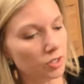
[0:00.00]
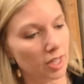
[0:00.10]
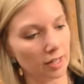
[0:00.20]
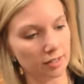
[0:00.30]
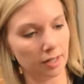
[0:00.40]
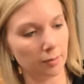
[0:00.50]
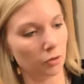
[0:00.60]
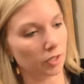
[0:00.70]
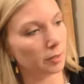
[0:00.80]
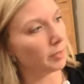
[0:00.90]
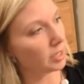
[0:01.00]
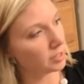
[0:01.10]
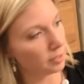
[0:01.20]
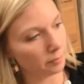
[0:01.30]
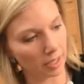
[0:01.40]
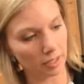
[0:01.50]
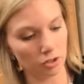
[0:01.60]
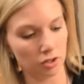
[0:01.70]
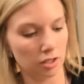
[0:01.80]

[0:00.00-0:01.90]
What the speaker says: sets that I'm going to mix and match.